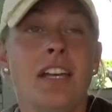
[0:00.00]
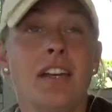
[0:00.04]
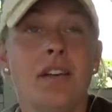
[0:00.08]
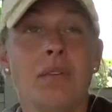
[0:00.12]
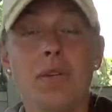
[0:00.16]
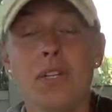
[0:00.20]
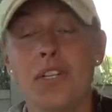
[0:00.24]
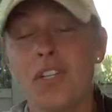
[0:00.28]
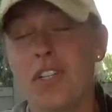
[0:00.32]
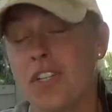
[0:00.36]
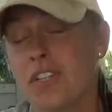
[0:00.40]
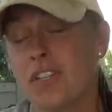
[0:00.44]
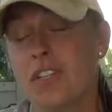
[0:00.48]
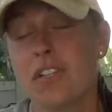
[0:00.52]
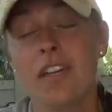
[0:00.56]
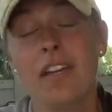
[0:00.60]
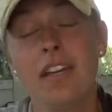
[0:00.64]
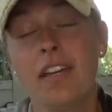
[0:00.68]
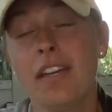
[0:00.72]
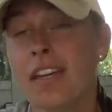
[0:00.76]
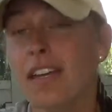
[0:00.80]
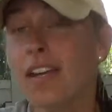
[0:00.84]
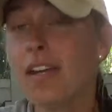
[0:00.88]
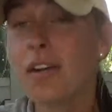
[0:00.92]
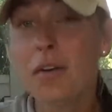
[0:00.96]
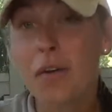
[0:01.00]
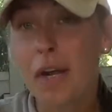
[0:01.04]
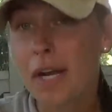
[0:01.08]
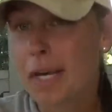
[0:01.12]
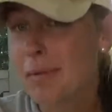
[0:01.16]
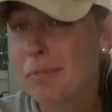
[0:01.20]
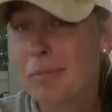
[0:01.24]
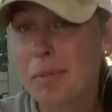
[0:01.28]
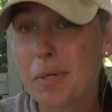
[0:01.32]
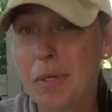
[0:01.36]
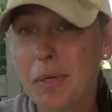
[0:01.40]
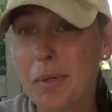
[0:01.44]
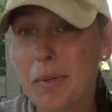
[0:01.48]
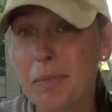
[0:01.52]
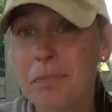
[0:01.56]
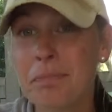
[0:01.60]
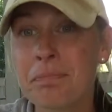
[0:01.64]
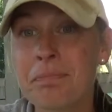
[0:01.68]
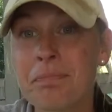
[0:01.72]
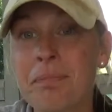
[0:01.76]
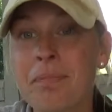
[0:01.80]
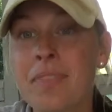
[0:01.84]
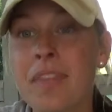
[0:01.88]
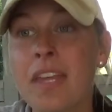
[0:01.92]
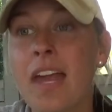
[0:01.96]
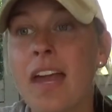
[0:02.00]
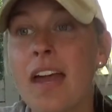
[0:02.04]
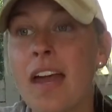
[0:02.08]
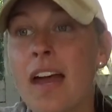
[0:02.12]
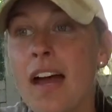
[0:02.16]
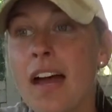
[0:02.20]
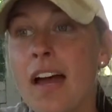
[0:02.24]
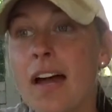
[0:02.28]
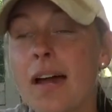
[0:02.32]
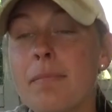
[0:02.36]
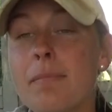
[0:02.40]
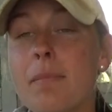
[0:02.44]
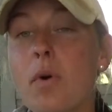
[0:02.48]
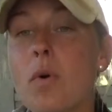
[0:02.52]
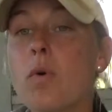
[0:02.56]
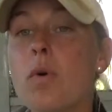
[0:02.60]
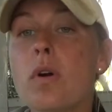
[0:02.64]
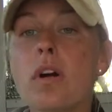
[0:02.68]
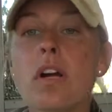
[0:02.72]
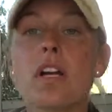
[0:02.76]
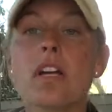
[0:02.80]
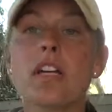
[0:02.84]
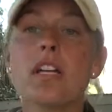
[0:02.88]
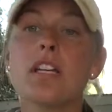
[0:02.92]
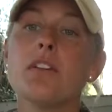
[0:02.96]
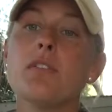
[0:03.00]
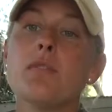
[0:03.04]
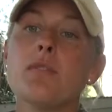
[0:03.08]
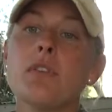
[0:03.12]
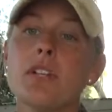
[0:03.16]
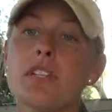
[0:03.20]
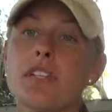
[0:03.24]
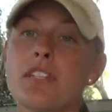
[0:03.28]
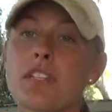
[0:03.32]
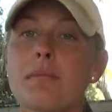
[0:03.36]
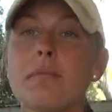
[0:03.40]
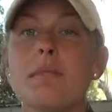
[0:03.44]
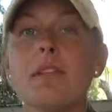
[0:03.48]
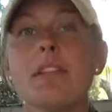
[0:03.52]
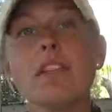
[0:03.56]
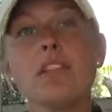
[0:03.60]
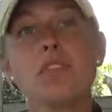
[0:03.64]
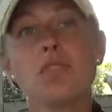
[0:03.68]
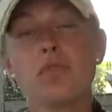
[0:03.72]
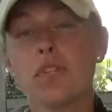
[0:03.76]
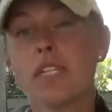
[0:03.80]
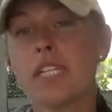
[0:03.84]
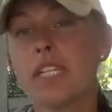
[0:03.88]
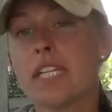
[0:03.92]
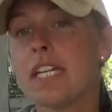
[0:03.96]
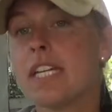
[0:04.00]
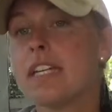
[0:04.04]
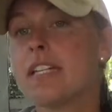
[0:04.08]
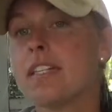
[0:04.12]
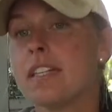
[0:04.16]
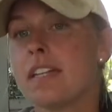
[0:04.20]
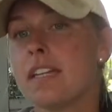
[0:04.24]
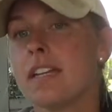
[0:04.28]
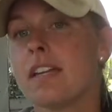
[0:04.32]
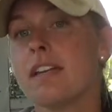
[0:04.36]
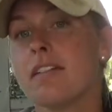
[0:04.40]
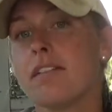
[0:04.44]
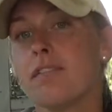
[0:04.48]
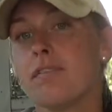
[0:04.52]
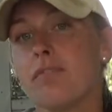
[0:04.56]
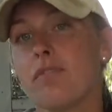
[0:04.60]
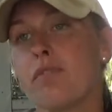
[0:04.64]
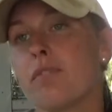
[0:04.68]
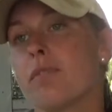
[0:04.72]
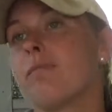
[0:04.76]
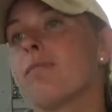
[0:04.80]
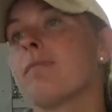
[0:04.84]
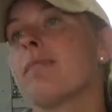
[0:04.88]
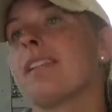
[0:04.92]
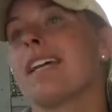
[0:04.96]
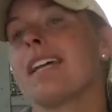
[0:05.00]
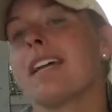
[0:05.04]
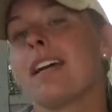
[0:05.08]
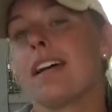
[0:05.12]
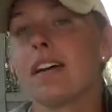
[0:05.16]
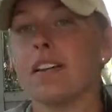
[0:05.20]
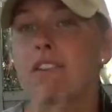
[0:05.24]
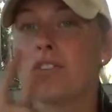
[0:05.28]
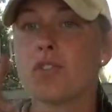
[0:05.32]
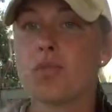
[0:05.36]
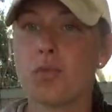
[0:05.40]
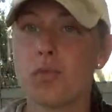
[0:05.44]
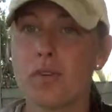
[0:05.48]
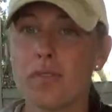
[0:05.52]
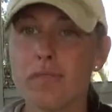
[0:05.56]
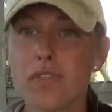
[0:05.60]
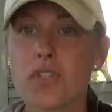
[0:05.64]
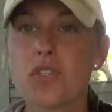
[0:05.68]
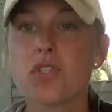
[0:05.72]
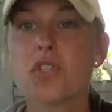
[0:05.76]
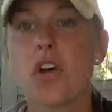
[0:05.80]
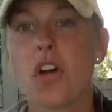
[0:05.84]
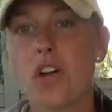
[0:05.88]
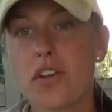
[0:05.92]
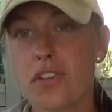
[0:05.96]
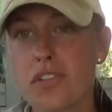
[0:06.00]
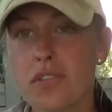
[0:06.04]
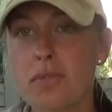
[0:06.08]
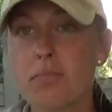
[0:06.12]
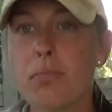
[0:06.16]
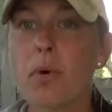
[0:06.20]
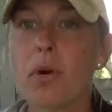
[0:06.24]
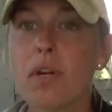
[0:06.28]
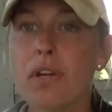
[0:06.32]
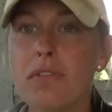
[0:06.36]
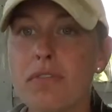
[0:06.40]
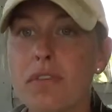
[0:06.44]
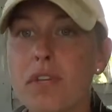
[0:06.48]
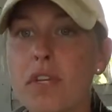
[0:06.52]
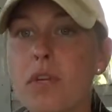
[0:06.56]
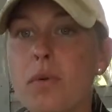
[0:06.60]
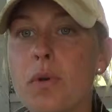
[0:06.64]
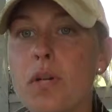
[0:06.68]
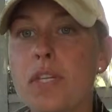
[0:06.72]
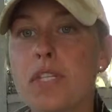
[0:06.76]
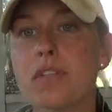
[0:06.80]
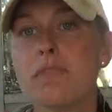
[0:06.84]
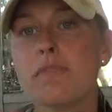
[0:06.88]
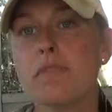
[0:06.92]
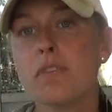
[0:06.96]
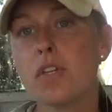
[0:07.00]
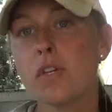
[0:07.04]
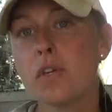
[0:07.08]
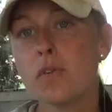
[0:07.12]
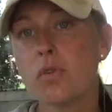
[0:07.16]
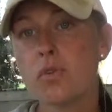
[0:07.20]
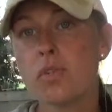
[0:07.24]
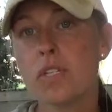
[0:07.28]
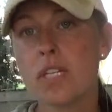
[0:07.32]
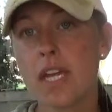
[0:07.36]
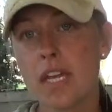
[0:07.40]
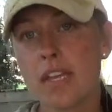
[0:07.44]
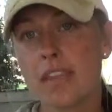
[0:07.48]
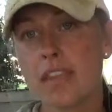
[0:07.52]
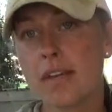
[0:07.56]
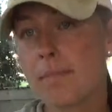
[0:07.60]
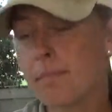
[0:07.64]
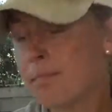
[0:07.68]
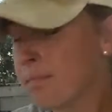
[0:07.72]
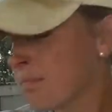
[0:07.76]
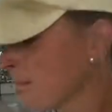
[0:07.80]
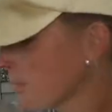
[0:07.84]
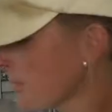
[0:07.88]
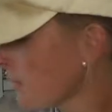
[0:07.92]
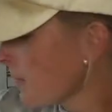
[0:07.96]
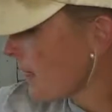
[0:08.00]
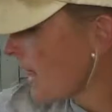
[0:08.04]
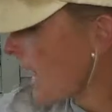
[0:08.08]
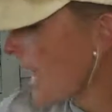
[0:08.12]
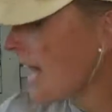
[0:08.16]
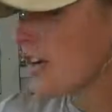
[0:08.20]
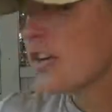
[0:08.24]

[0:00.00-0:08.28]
which is incredible. Or something that's really easy from like a sort of a sauce point of view is if you take them, I